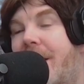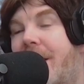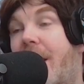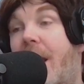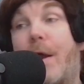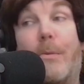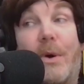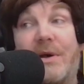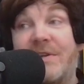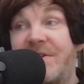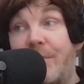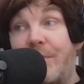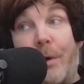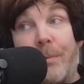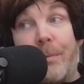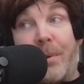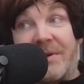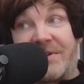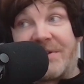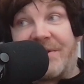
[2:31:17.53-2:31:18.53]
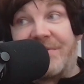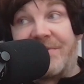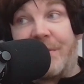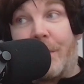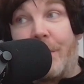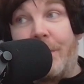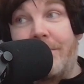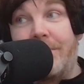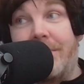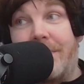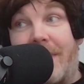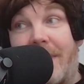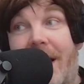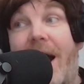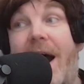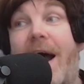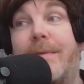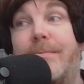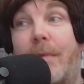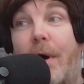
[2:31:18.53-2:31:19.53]
It wasn't all positive, though.
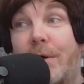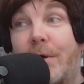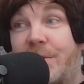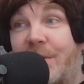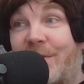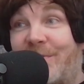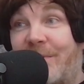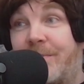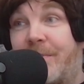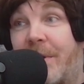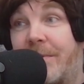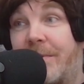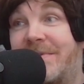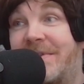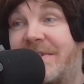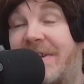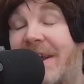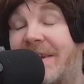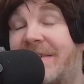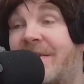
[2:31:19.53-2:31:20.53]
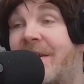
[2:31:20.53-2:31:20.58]
And Mark Shufflebottom said,